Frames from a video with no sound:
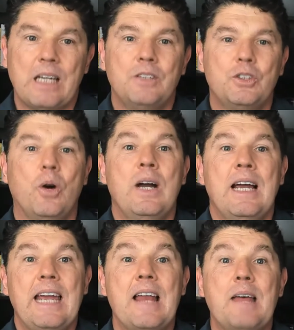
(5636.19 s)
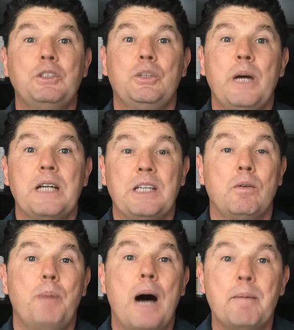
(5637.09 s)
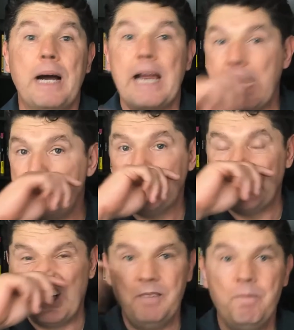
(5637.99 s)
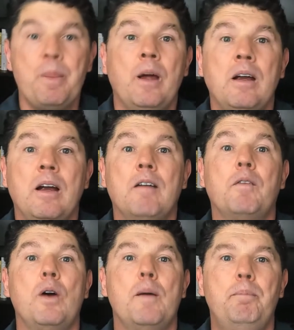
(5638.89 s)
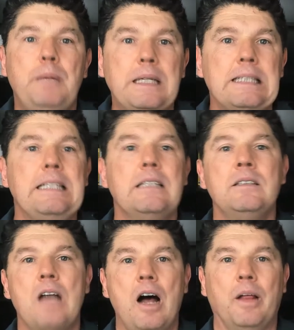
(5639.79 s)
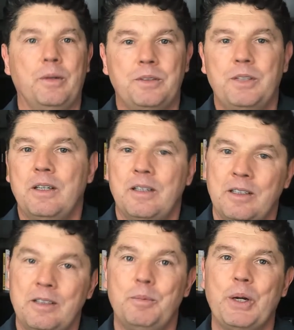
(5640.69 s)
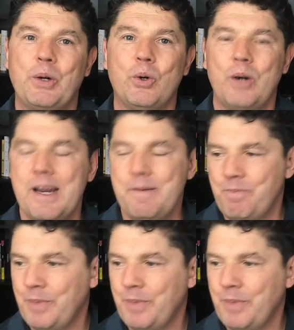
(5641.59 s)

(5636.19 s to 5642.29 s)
So yeah, that was Twitch. They were bought by Amazon for a billion dollars. Pretty cool, right?